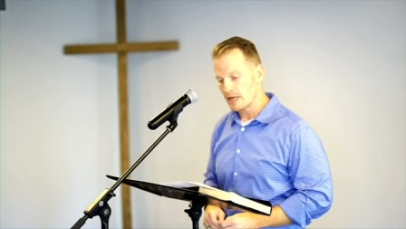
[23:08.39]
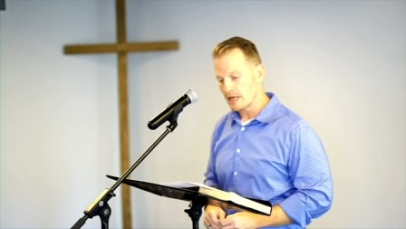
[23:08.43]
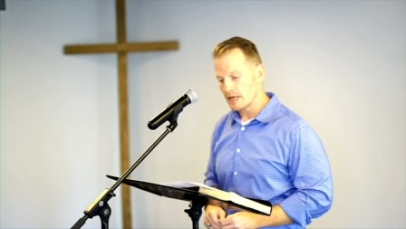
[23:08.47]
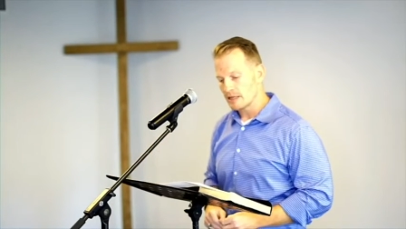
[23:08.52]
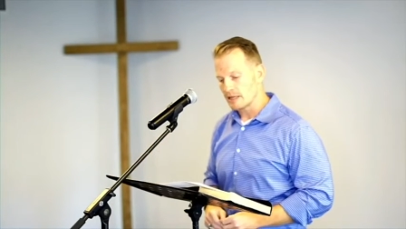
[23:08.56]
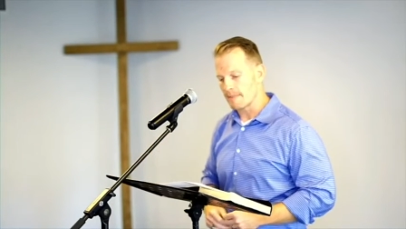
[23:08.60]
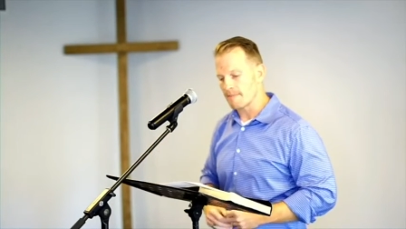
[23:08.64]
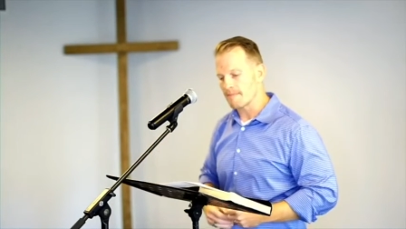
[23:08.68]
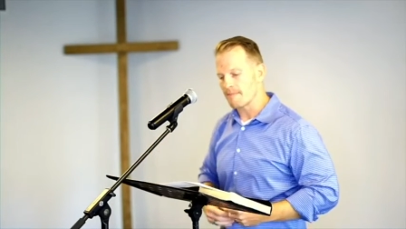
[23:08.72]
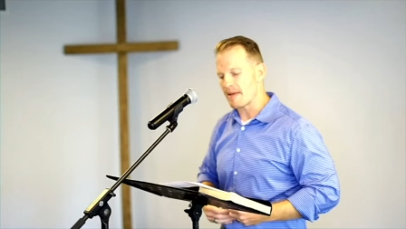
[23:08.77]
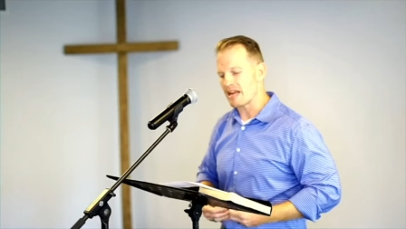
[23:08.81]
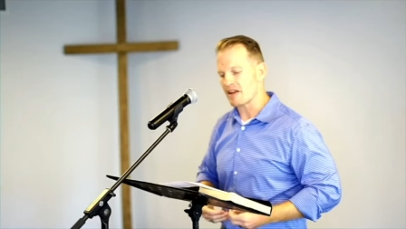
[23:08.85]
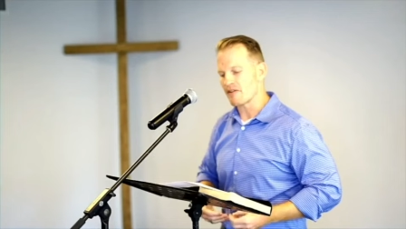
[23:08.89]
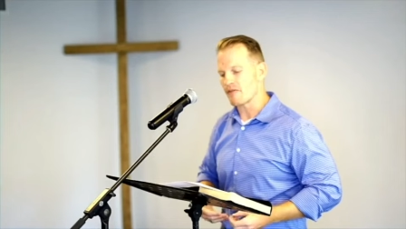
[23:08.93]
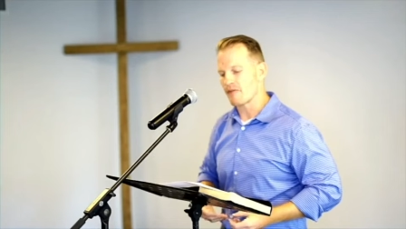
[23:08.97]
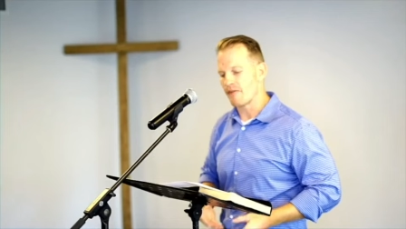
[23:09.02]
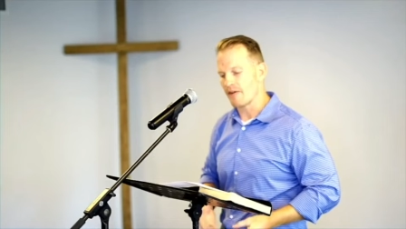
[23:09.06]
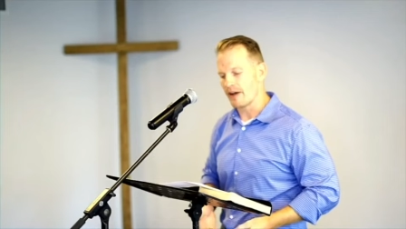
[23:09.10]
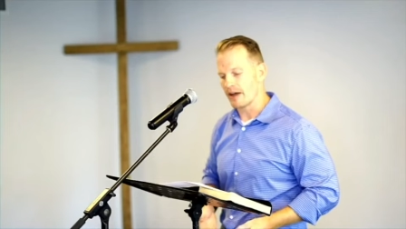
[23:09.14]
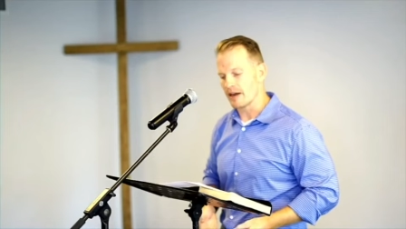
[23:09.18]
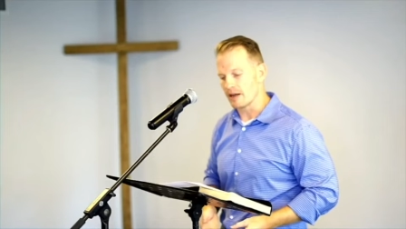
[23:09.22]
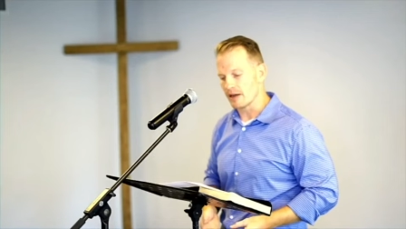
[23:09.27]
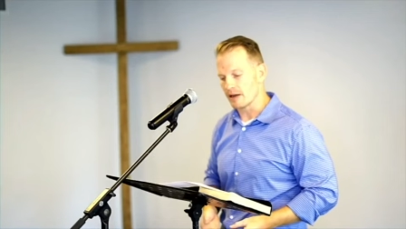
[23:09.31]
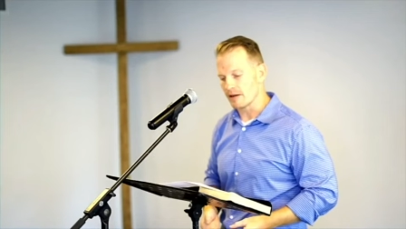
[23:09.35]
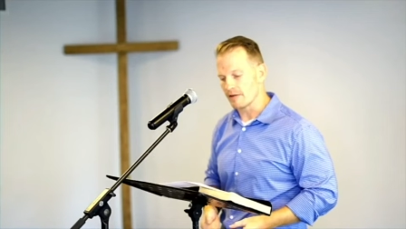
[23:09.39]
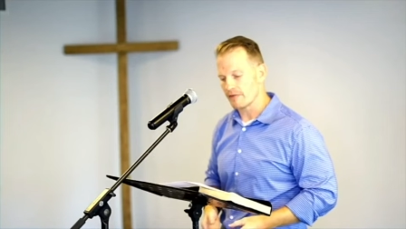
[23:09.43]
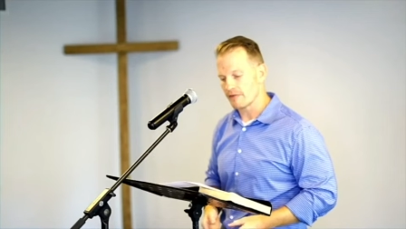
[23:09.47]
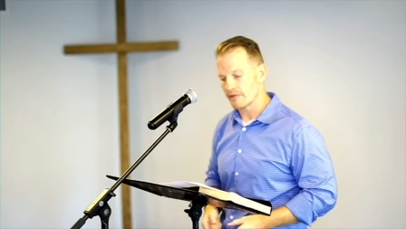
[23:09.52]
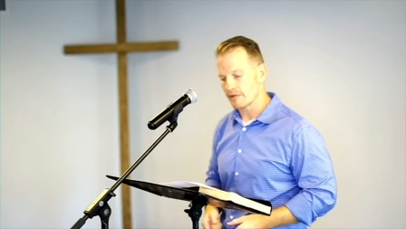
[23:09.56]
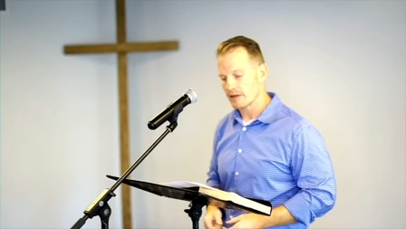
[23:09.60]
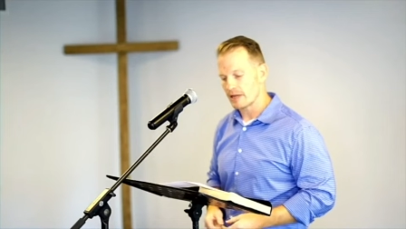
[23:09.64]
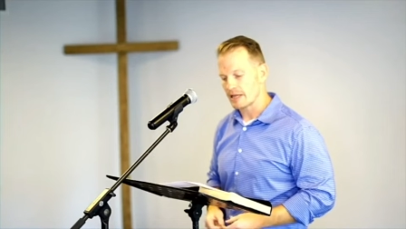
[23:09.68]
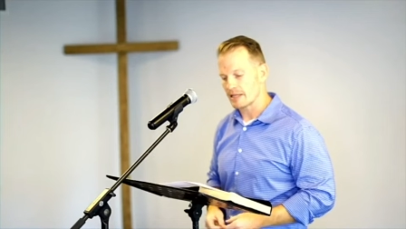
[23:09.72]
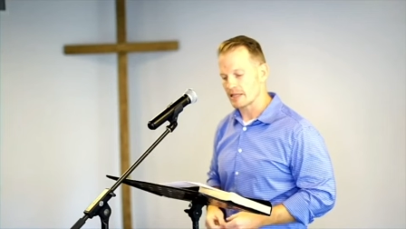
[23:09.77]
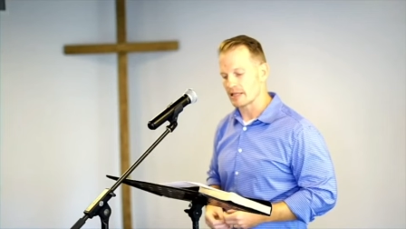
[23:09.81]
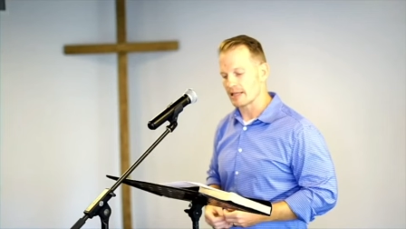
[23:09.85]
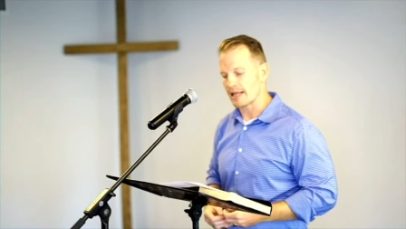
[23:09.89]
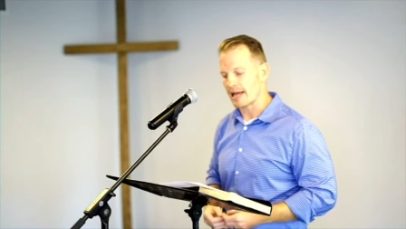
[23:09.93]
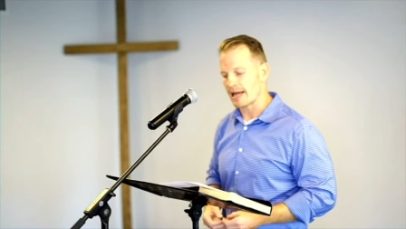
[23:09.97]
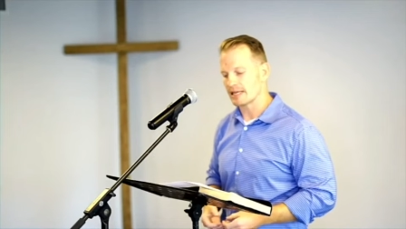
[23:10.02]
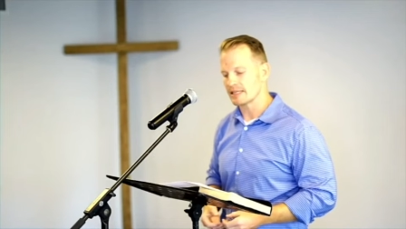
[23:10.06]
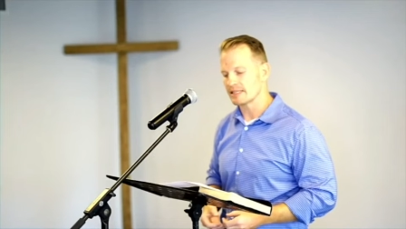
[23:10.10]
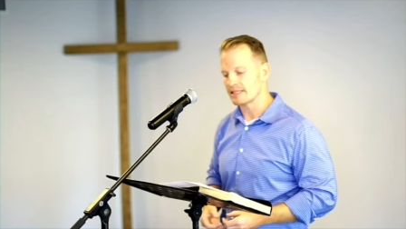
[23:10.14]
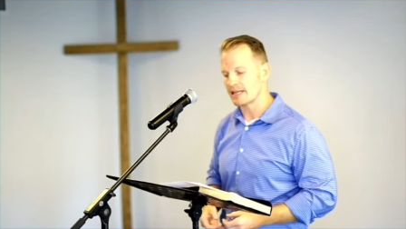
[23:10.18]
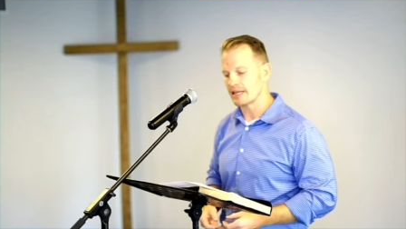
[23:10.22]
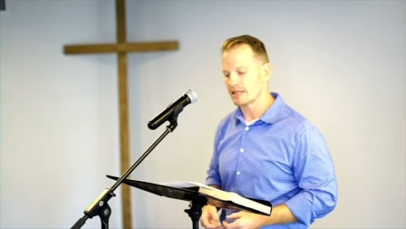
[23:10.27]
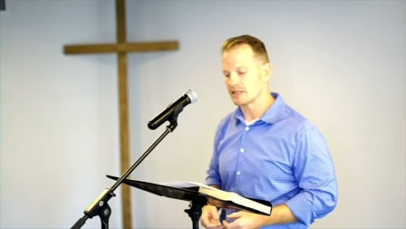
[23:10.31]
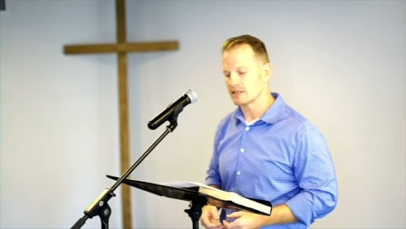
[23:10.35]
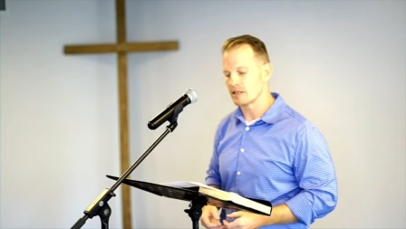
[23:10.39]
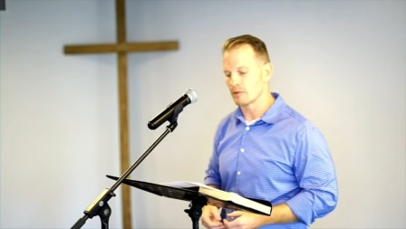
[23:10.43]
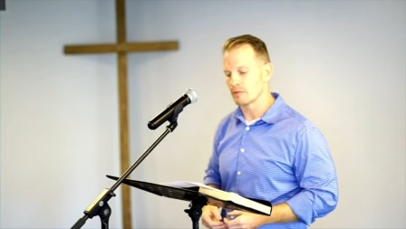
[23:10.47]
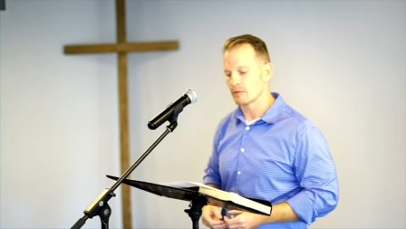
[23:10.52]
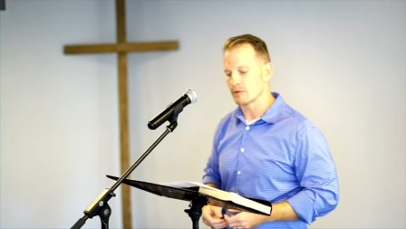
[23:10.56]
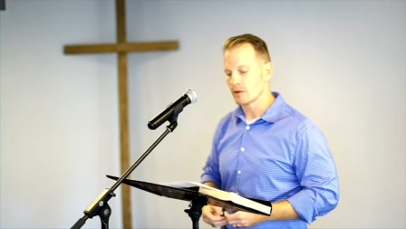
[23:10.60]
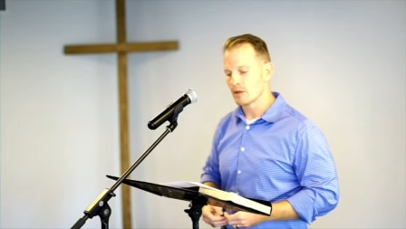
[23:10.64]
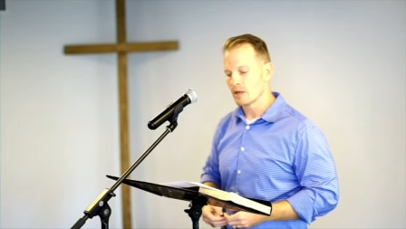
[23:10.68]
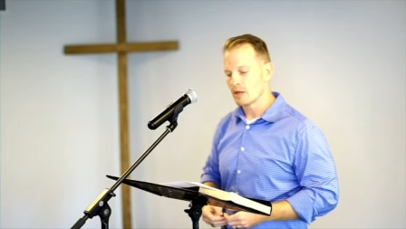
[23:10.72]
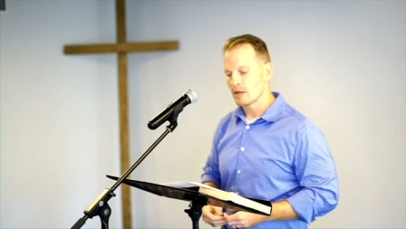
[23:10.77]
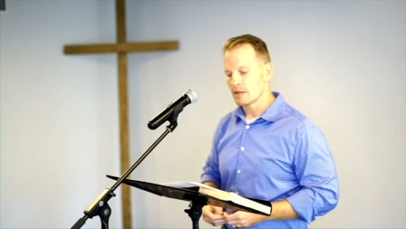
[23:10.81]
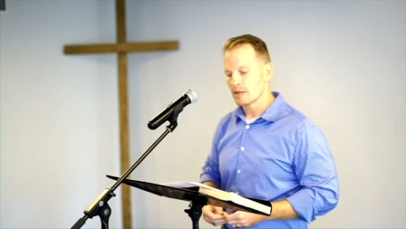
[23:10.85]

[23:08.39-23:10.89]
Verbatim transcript: They make fun of. In the last days, they will,